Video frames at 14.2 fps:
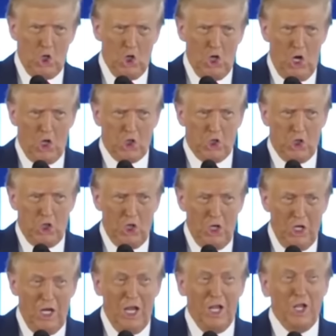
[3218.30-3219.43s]
the Nazis,
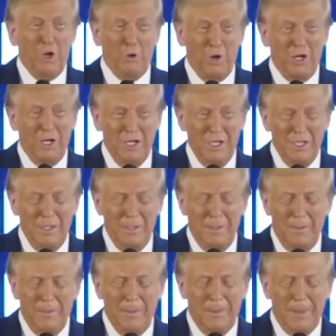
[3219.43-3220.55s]
they were.
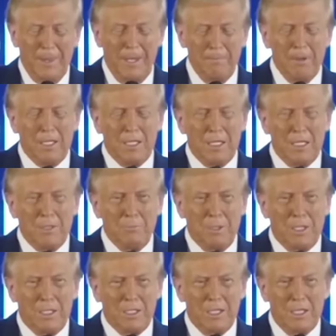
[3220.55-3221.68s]
But
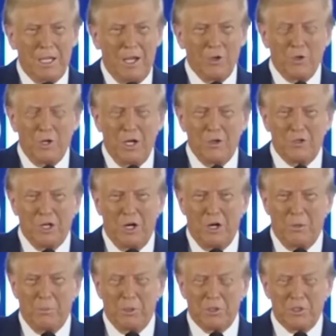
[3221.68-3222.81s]
how
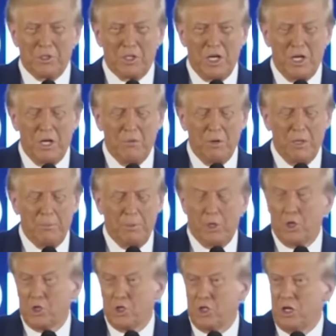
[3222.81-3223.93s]
terrible to say, right?
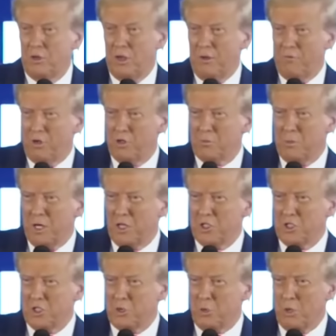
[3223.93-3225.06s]
Because, you know, they've used
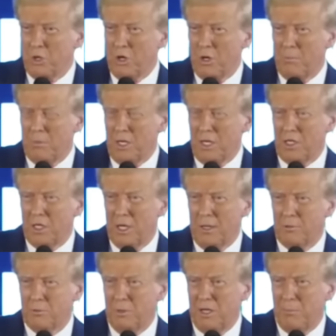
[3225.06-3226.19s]
Madison Square Garden many
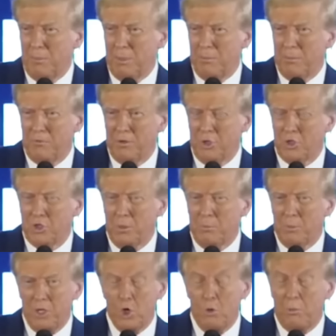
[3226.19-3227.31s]
times. Many people have used it,
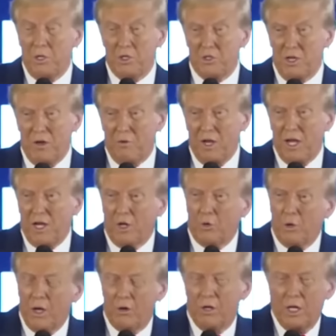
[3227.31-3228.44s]
but nobody's ever had a
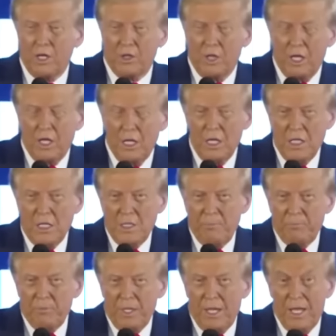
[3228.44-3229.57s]
crowd like that.
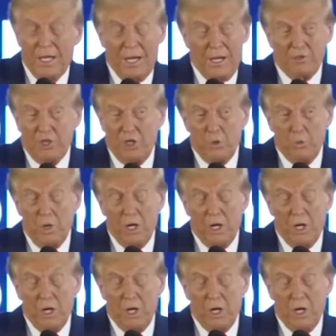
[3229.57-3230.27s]
And I tell you